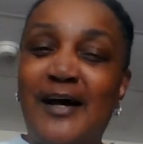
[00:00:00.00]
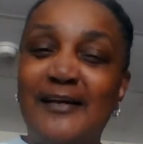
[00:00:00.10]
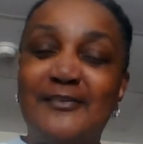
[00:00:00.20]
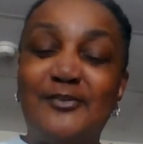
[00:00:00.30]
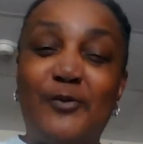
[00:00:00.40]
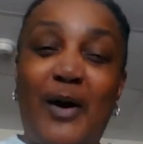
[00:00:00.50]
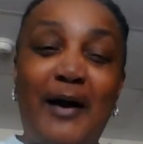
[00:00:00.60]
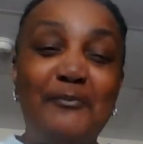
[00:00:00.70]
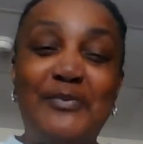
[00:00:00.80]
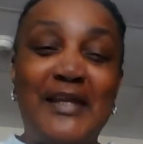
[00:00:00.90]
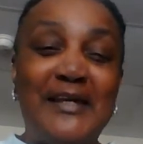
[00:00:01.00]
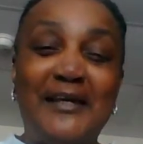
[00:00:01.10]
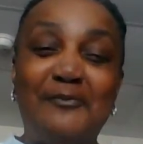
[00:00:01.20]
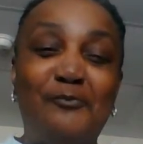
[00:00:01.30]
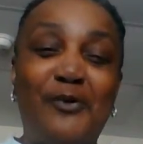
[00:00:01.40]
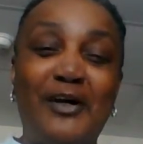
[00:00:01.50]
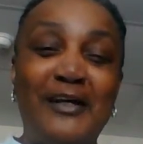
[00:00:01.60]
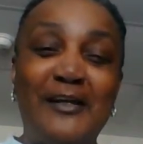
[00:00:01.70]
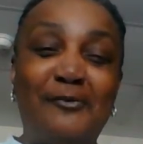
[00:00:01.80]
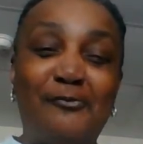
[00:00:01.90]
so I'm thinking, well,
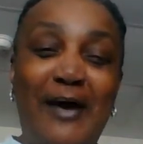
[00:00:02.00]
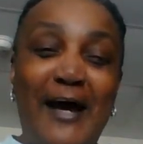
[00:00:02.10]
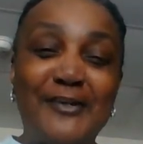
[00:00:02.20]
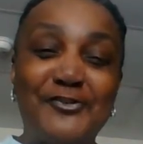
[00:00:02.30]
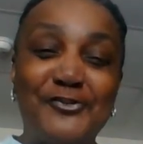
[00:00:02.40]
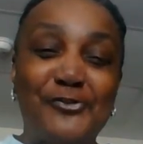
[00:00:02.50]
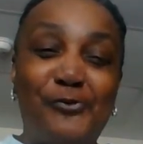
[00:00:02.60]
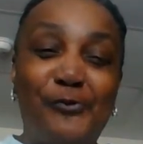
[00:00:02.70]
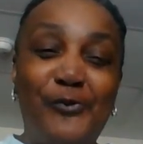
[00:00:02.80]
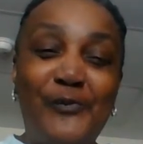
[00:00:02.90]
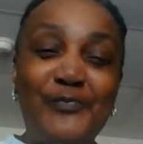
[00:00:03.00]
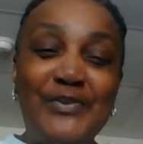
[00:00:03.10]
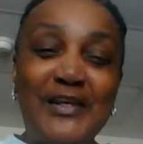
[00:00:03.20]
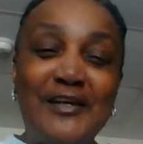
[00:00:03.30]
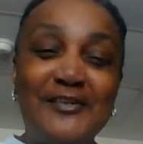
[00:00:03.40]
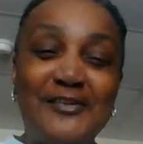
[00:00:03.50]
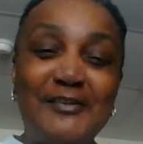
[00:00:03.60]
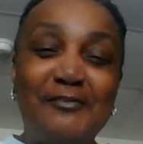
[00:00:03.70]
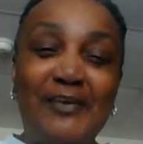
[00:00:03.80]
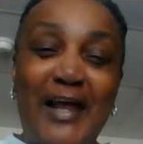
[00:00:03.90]
in a rational,
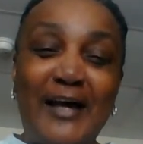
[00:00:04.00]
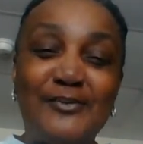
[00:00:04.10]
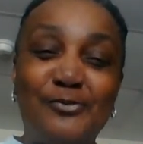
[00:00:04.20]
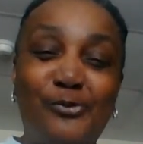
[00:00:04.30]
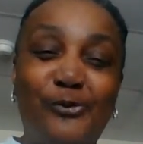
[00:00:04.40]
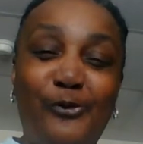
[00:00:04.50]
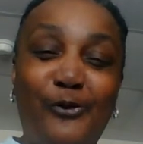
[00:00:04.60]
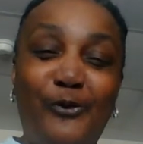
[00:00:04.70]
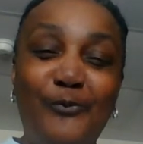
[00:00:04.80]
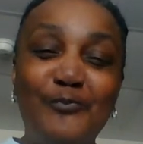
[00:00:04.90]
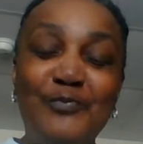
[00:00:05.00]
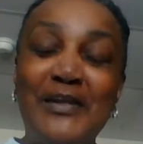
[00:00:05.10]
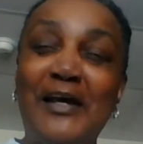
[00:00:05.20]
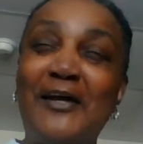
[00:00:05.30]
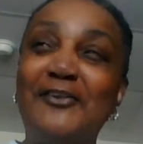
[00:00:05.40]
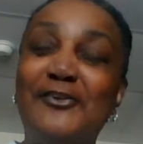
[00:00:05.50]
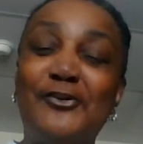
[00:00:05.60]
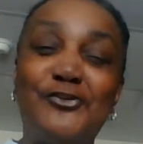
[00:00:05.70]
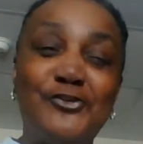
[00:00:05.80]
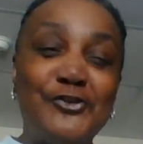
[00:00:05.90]
civilized world, there
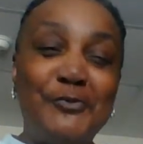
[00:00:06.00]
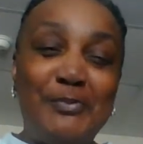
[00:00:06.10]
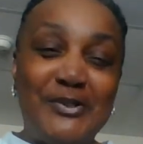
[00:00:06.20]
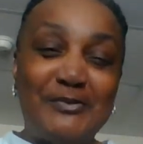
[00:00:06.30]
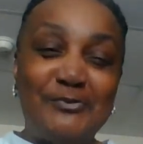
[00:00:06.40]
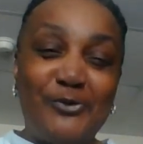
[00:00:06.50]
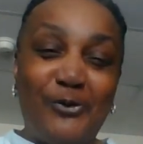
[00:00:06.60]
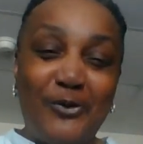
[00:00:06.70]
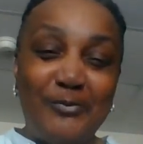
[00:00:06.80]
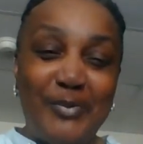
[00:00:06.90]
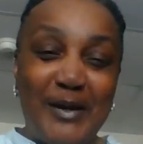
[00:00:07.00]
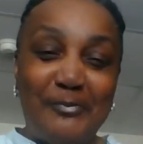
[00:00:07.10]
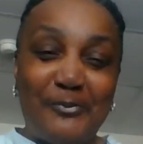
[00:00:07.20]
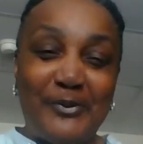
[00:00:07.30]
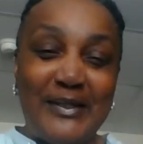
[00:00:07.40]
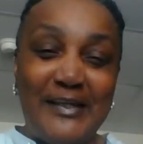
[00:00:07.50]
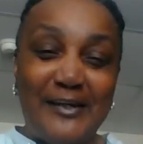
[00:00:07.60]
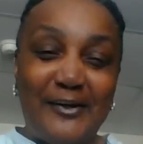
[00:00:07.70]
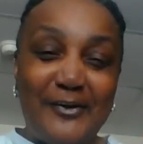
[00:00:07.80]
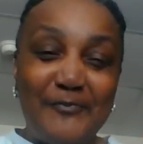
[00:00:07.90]
should be some toilet paper in
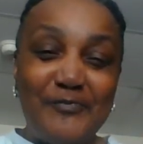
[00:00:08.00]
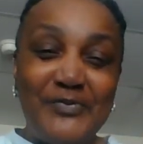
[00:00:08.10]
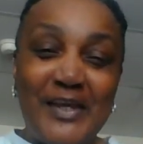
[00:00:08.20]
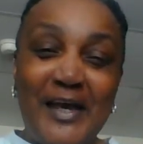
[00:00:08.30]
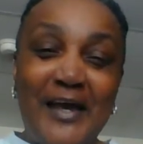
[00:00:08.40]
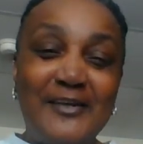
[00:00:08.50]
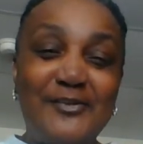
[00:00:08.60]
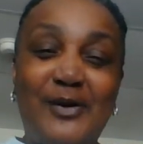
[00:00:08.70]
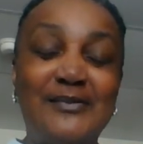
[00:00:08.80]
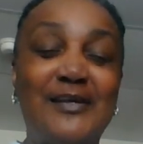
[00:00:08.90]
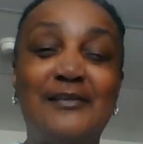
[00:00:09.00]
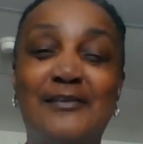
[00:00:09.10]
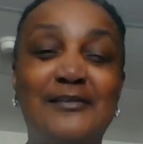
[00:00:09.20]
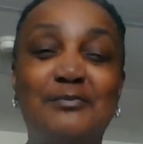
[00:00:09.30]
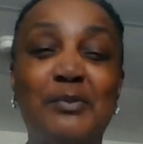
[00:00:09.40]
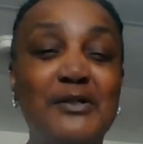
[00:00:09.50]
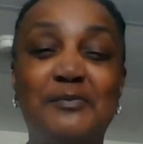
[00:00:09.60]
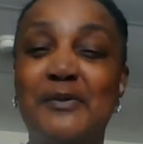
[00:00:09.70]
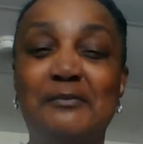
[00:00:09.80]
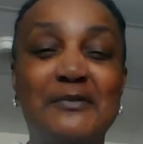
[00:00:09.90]
here. So I said, this must
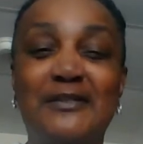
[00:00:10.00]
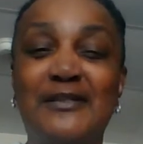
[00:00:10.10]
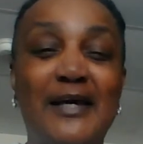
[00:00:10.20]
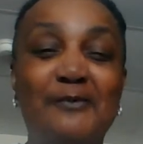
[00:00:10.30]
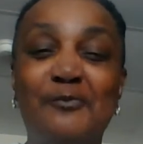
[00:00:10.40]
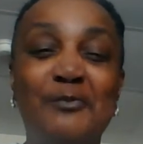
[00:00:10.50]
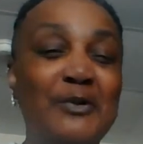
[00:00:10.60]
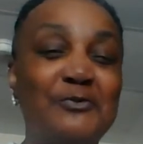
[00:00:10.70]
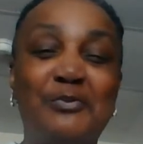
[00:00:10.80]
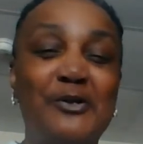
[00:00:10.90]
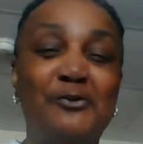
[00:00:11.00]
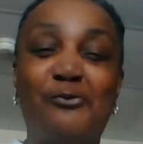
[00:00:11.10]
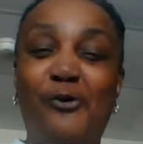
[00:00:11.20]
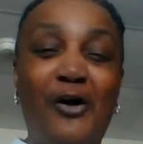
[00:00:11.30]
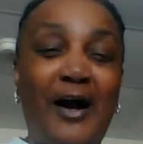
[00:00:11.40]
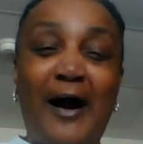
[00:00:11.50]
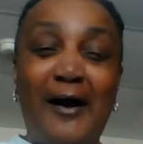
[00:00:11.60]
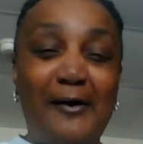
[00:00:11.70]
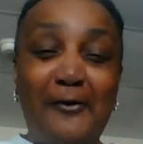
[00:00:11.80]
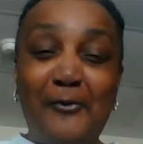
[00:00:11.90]
be a mistake. We must be in the wrong aisle.